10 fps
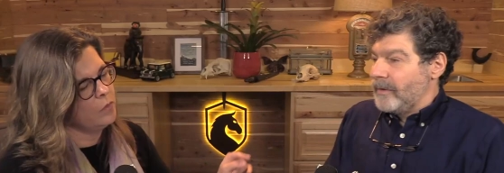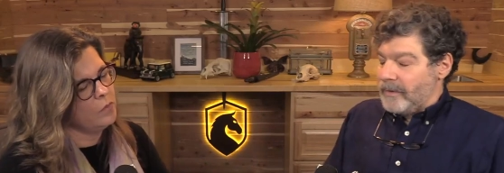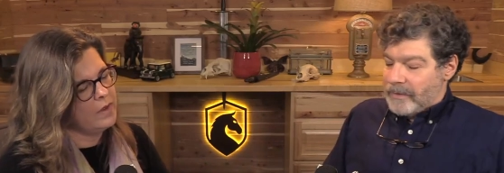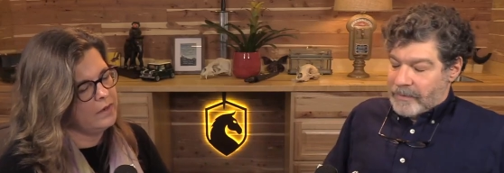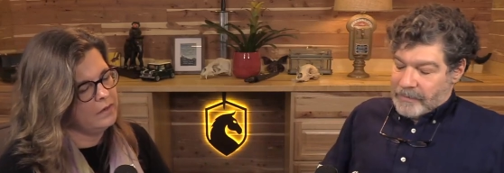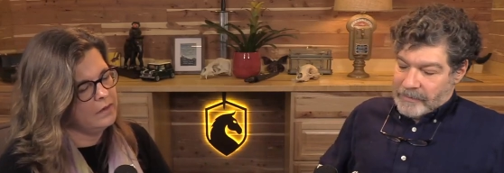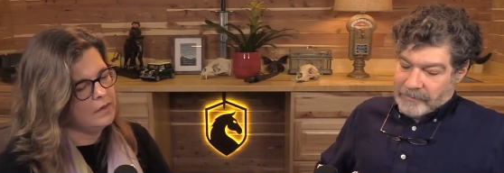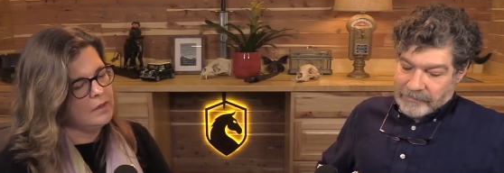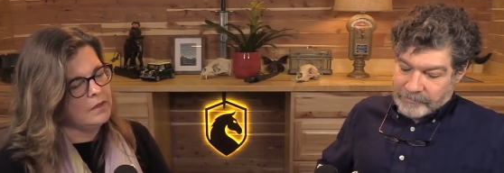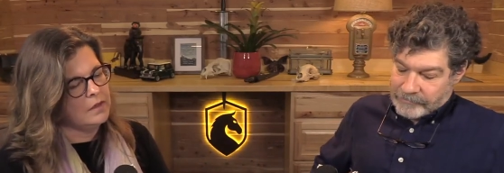Speaker 1: when
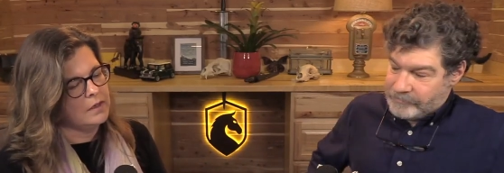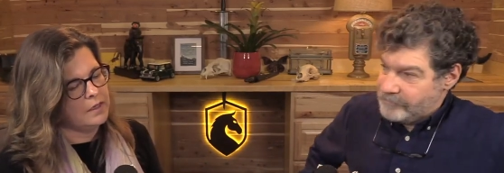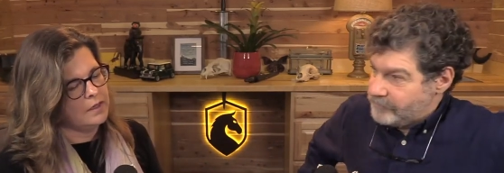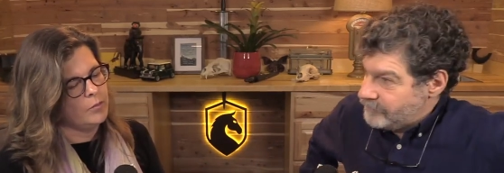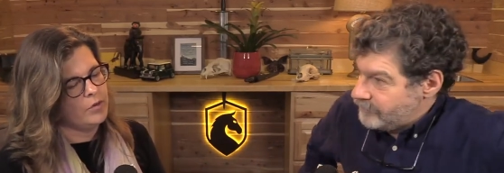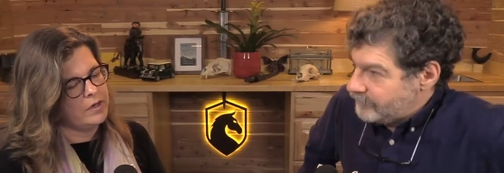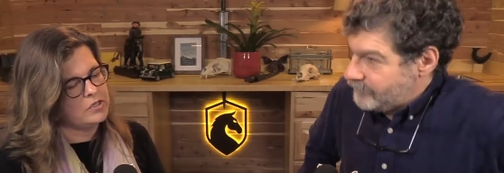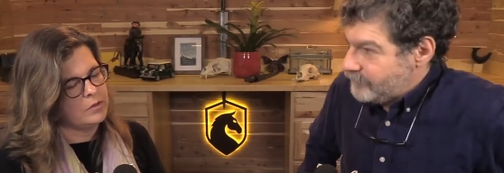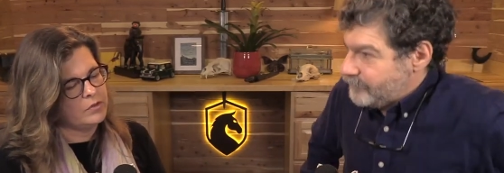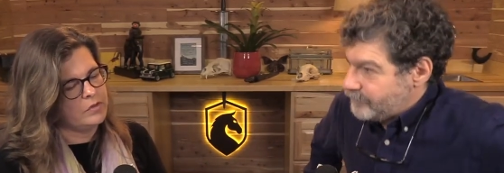uh, in the
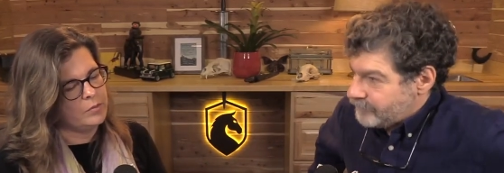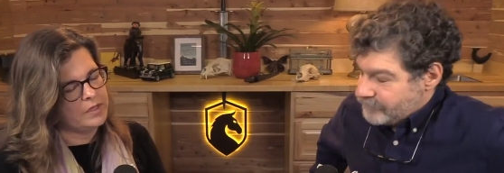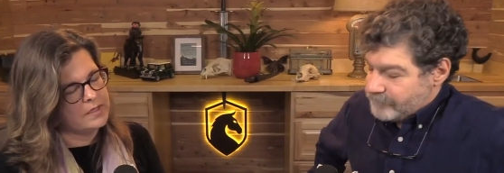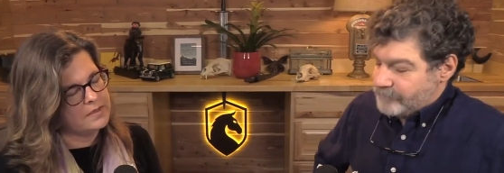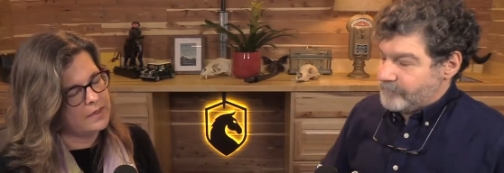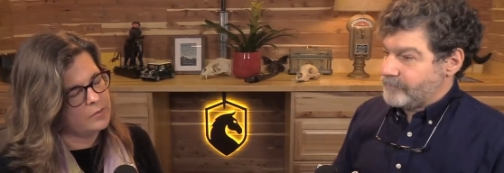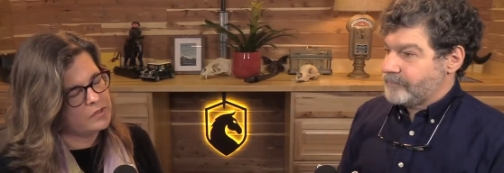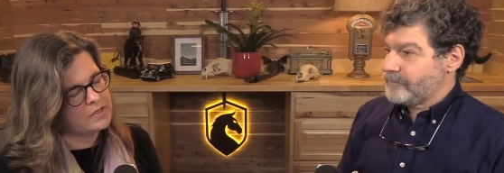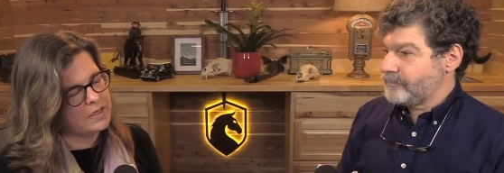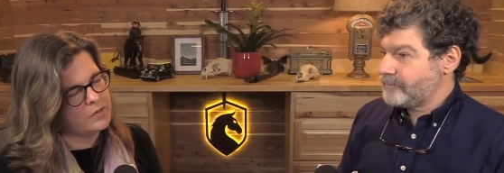branching between plants and
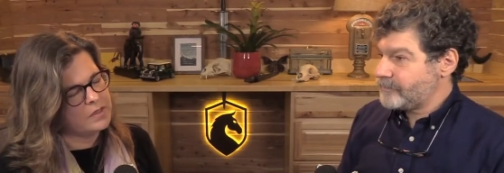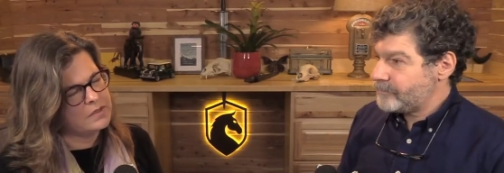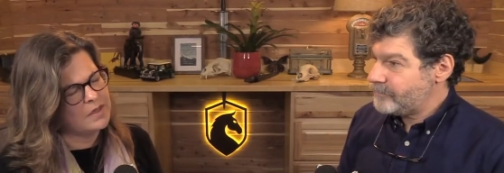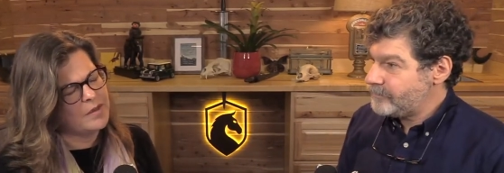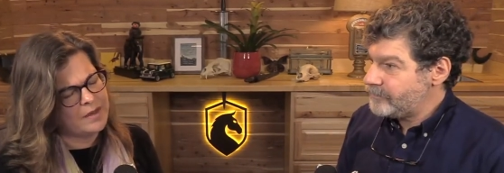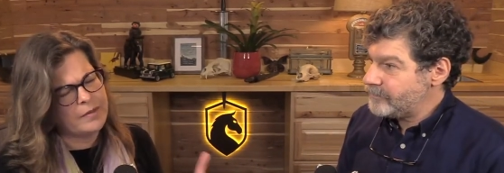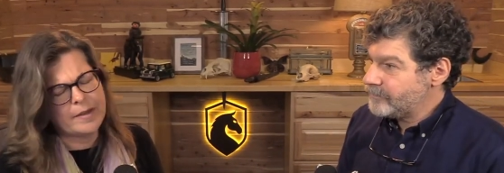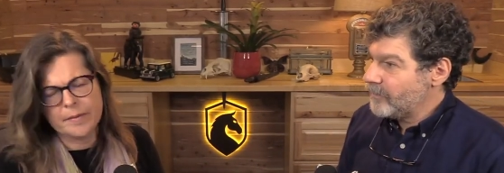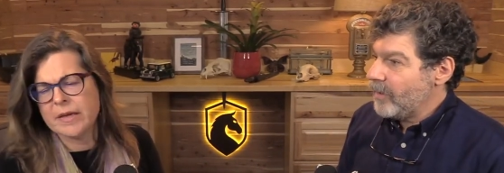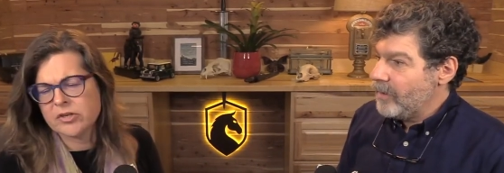animals that was. I,
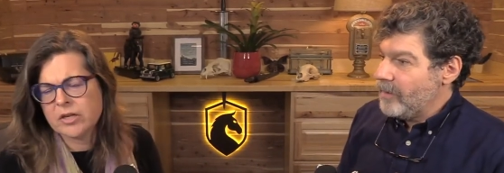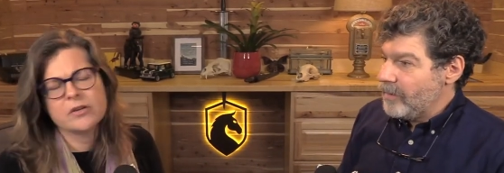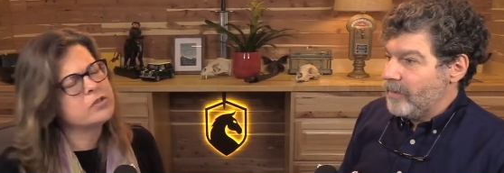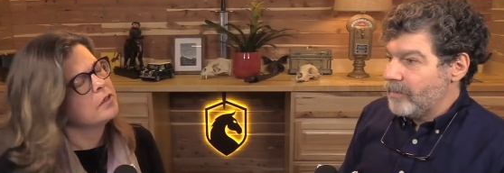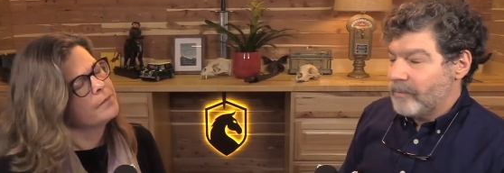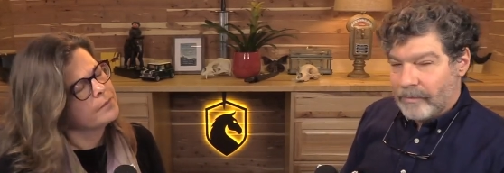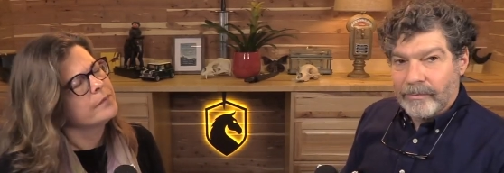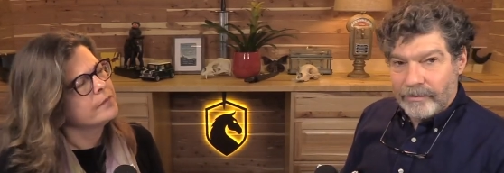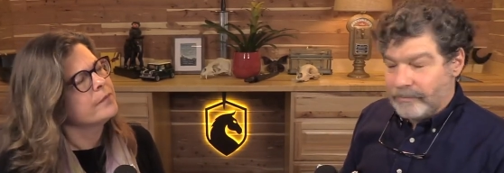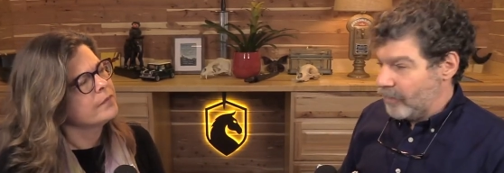am actually not sure.
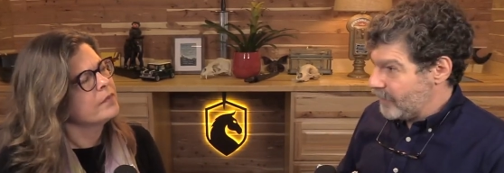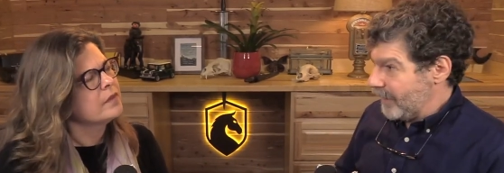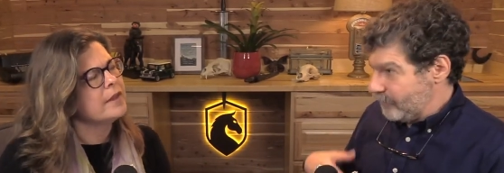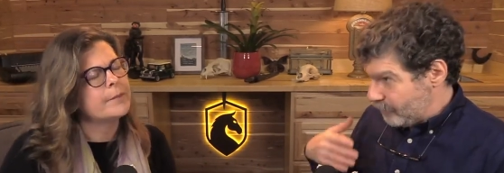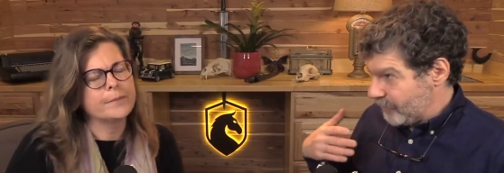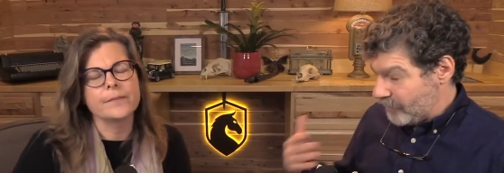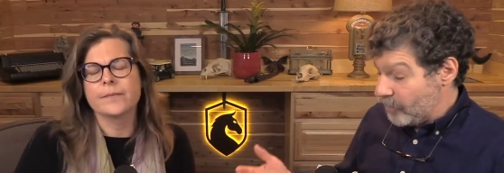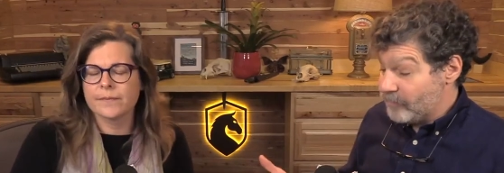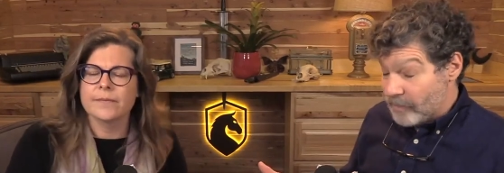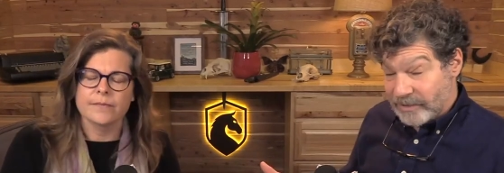
Speaker 2: Okay. Yeah. But the
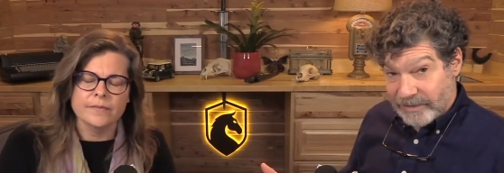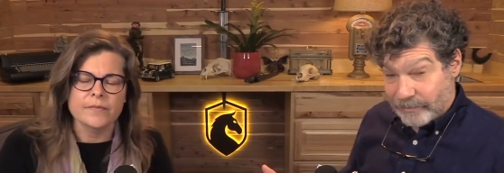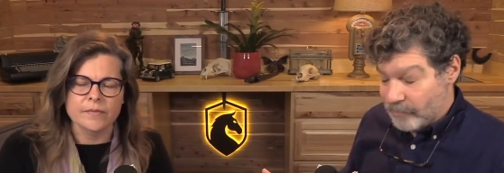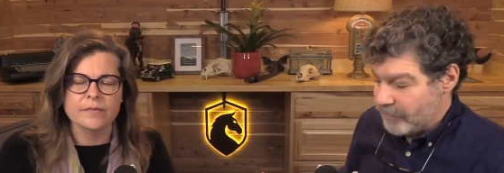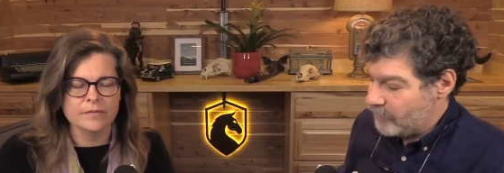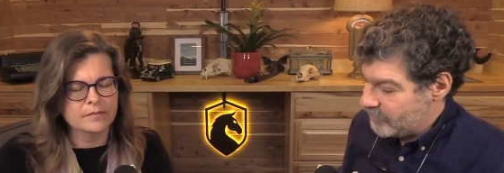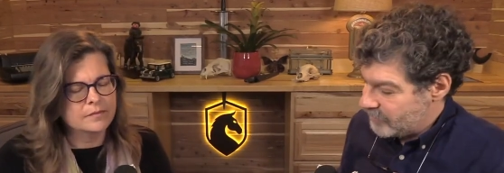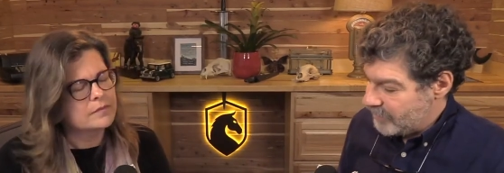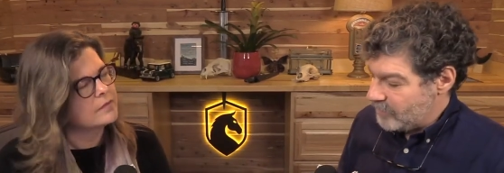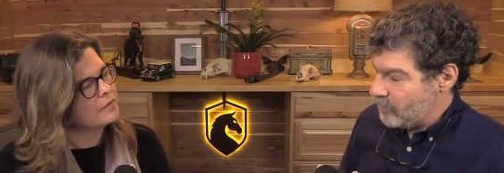overarching point on
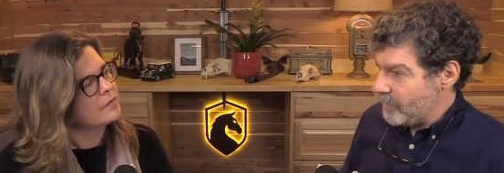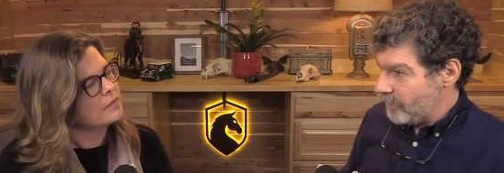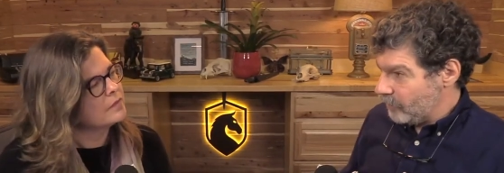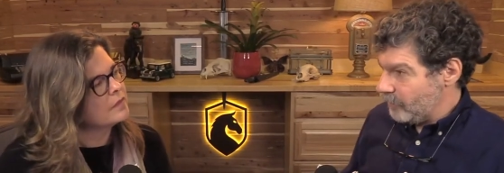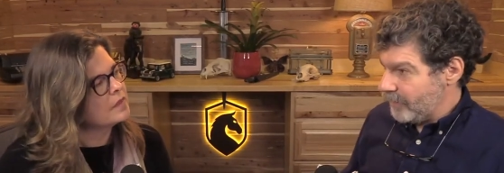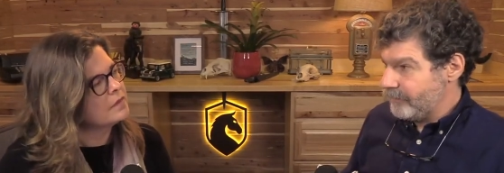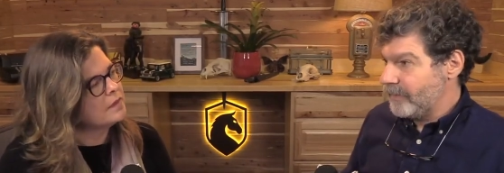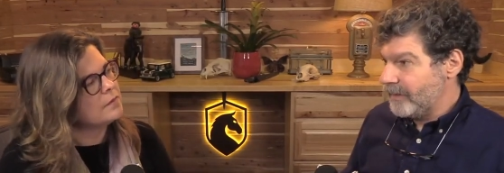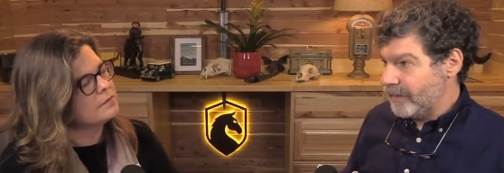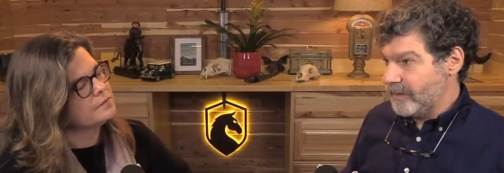which I know we agree
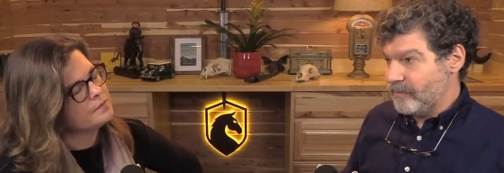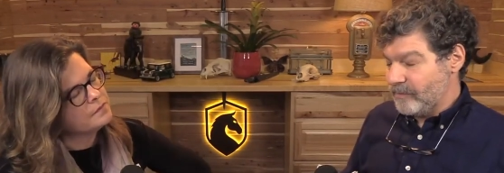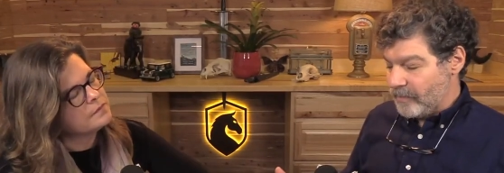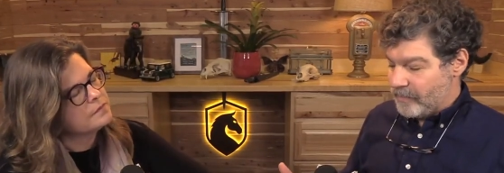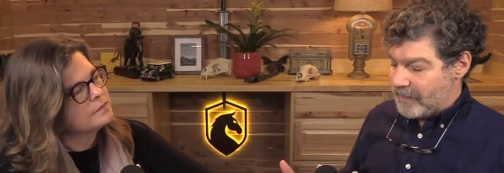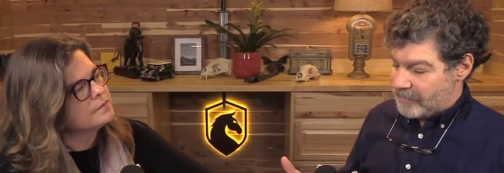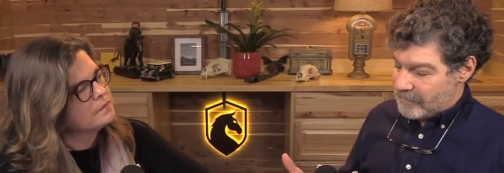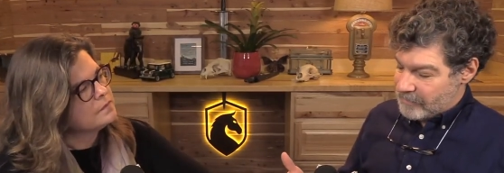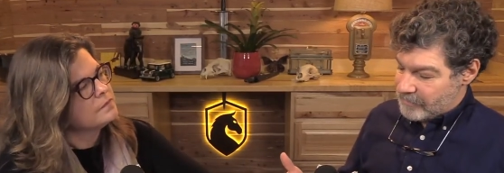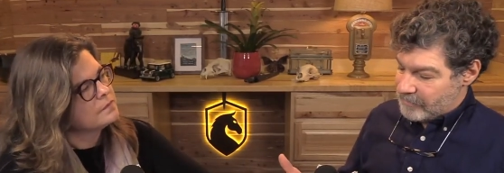is that
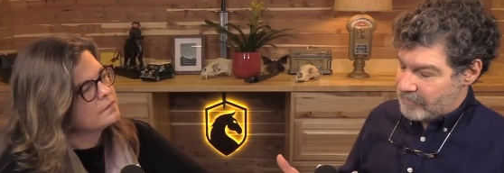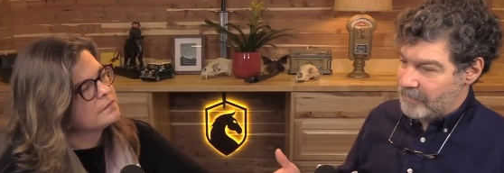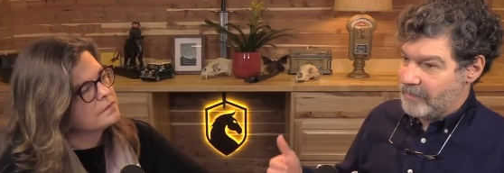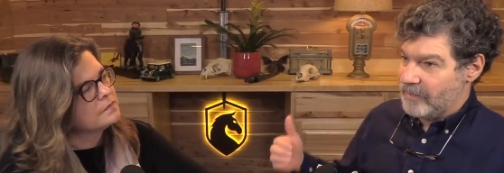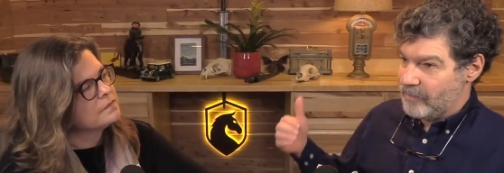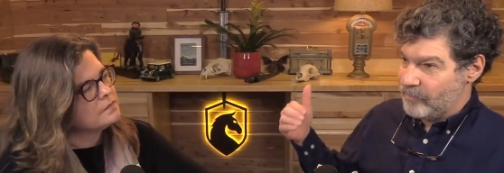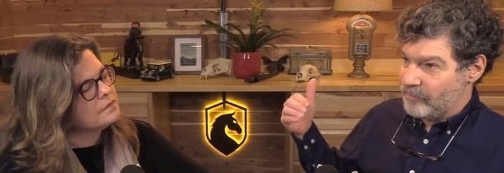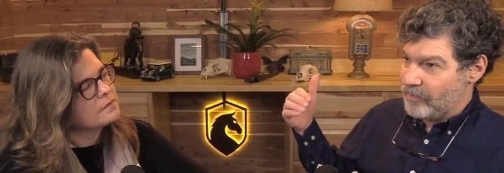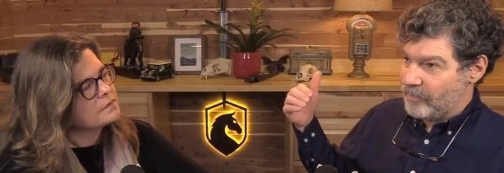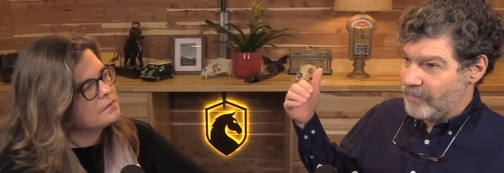it
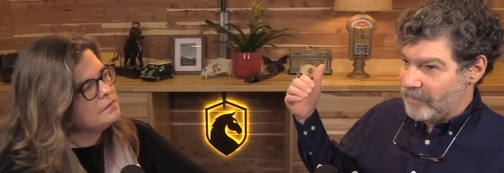is the